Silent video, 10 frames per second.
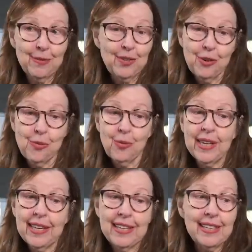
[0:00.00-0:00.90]
you know
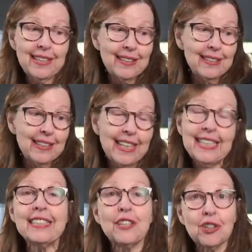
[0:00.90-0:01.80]
we he
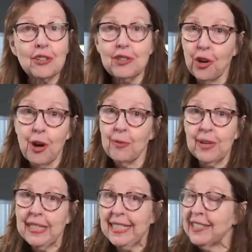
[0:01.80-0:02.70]
did such a good job
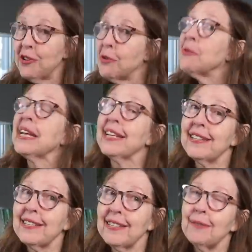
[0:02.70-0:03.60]
we didn't
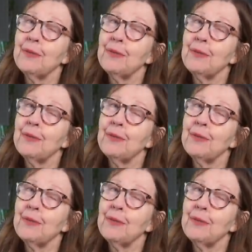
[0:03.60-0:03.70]
notice